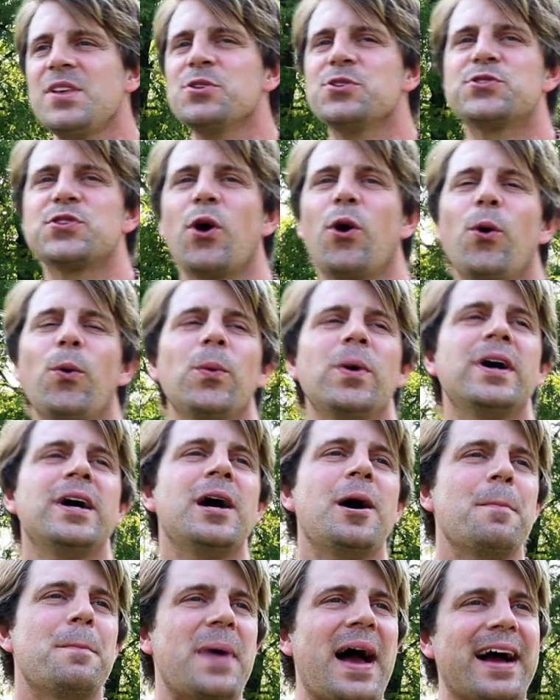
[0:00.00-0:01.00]
So
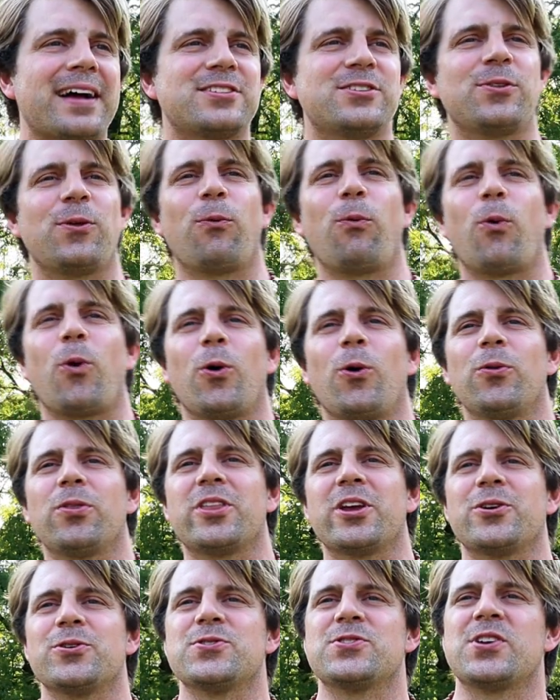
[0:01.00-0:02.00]
back to the
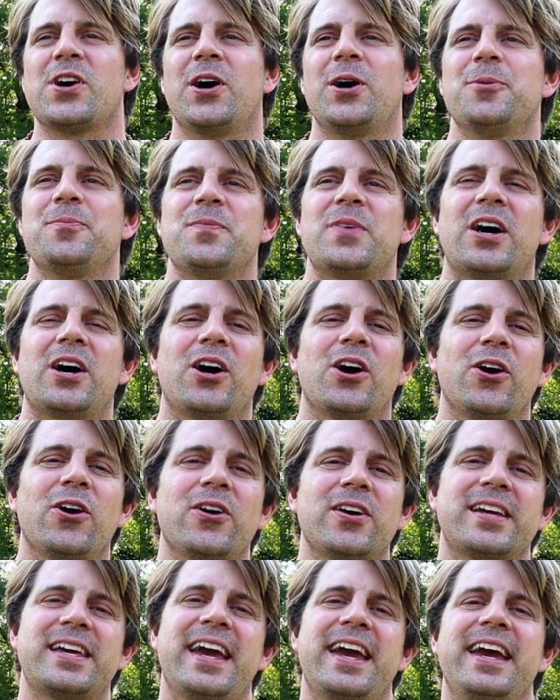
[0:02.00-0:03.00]
world, there's a
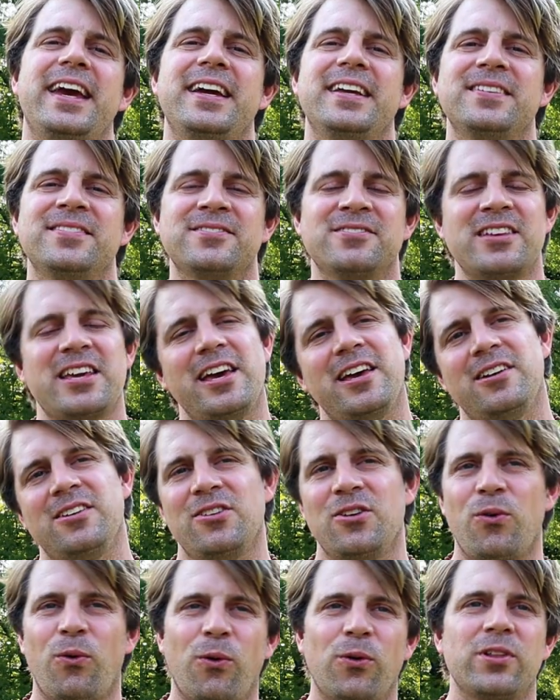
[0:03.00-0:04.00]
hurricane hit
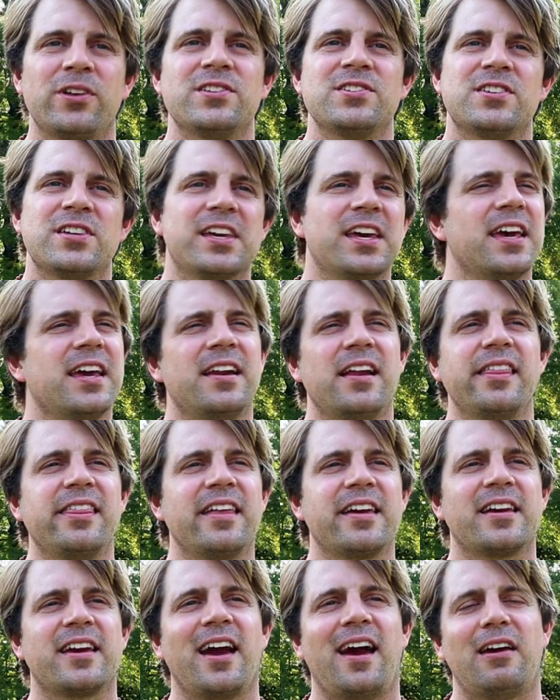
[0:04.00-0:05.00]
New Orleans again, I
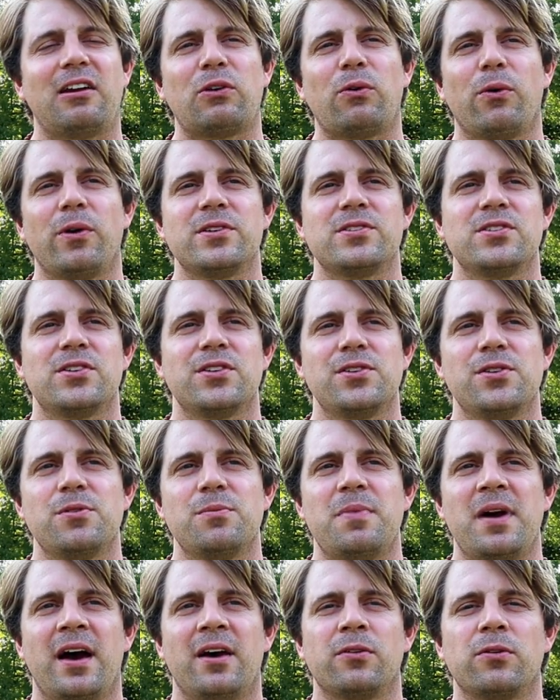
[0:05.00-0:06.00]
think category
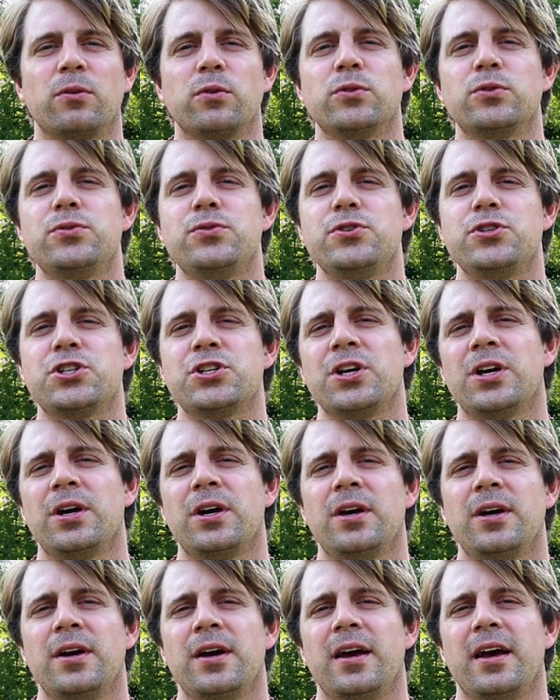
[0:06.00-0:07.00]
2, Baton Rouge,
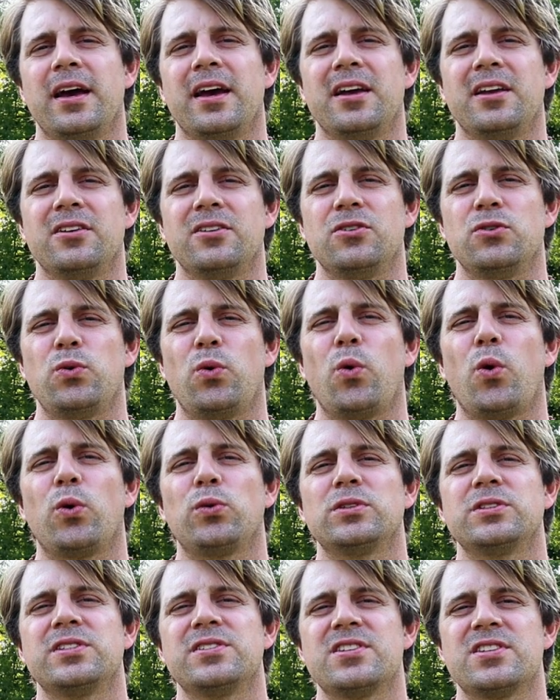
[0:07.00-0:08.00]
and New
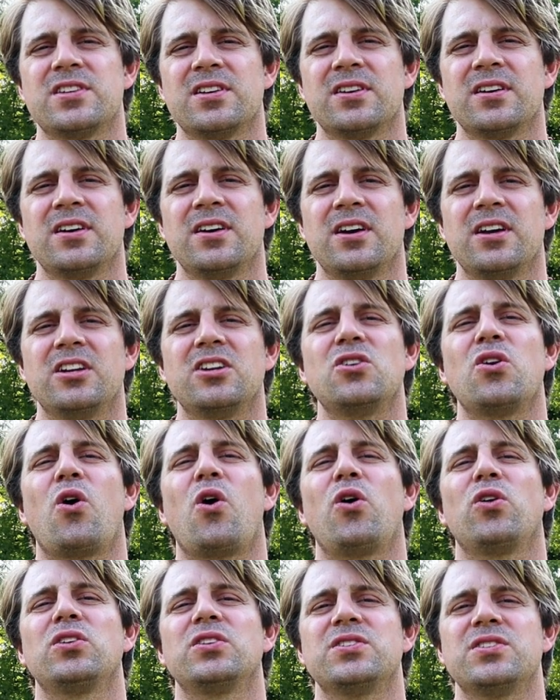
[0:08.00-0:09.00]
Orleans
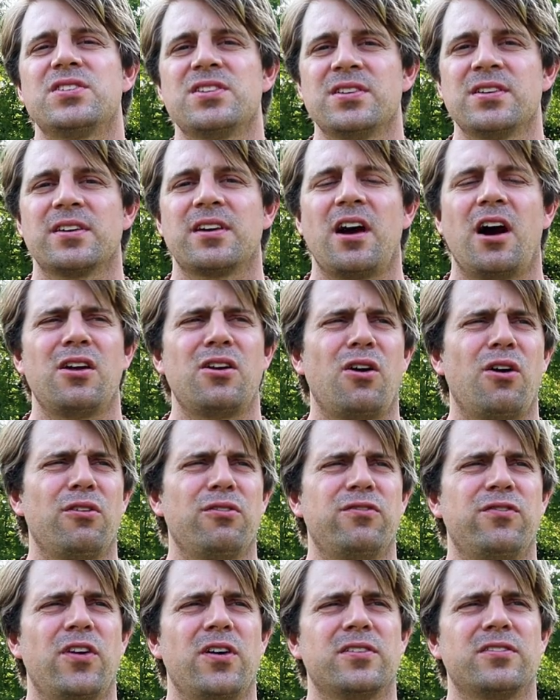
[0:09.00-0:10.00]
got
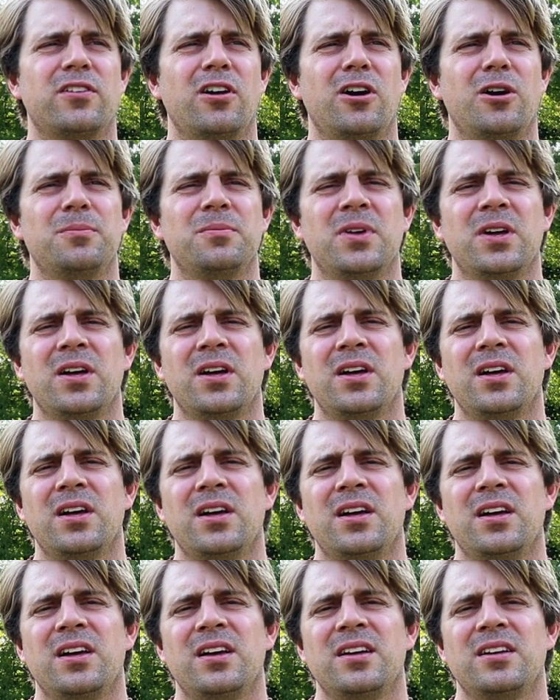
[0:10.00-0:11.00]
all fucked up.
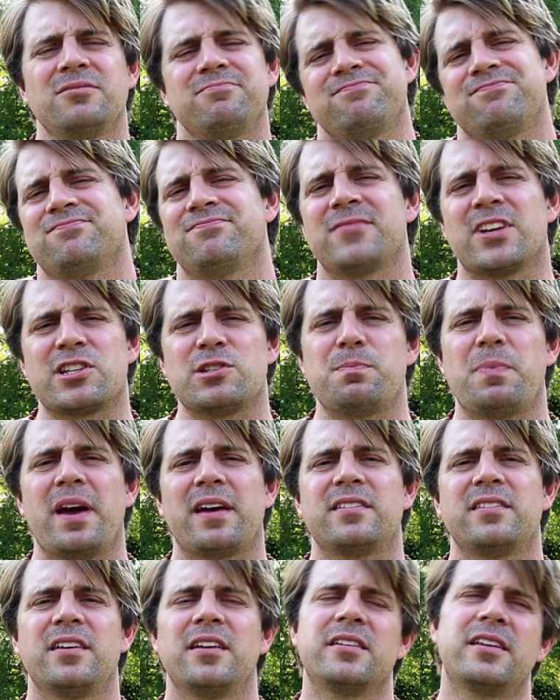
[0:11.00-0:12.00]

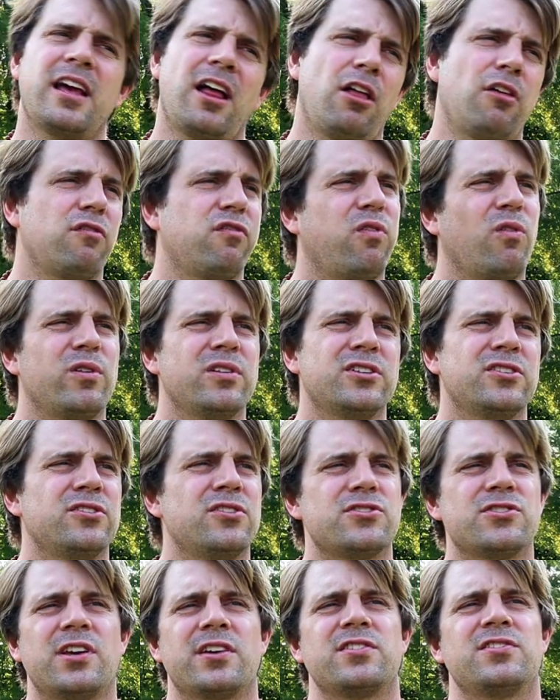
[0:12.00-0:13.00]
Expected California,
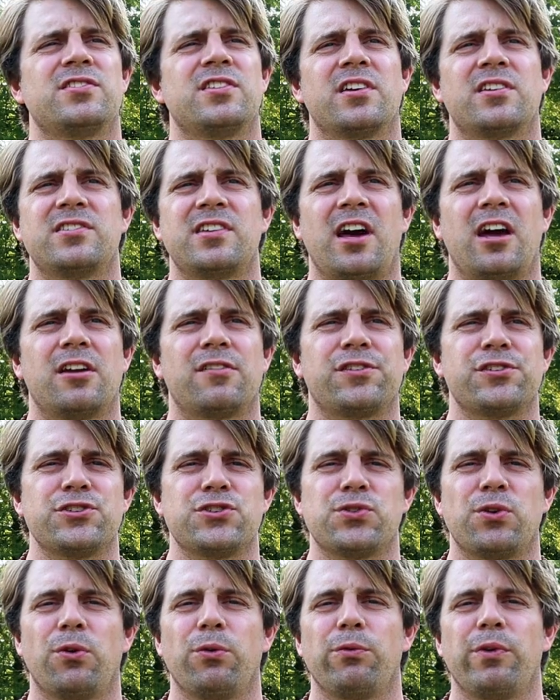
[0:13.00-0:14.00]
there's like 6 out of
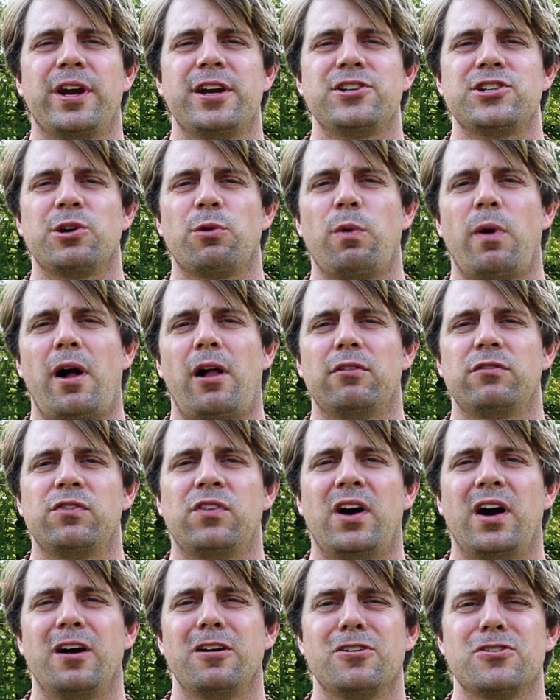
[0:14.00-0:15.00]
control raging
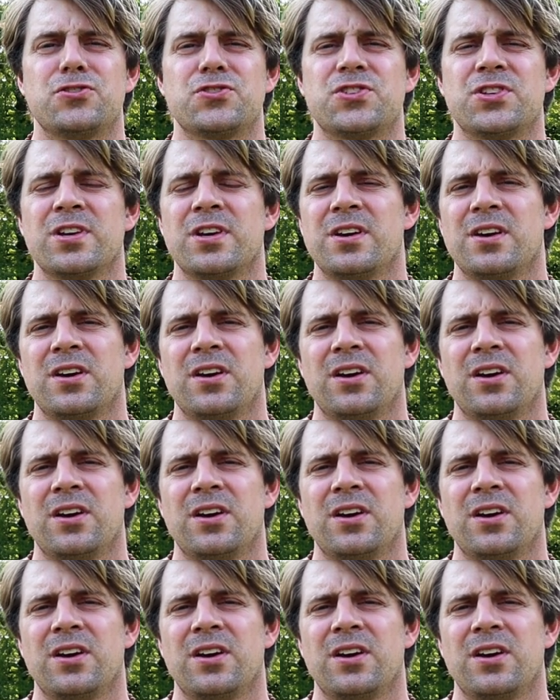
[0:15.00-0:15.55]
wildfires.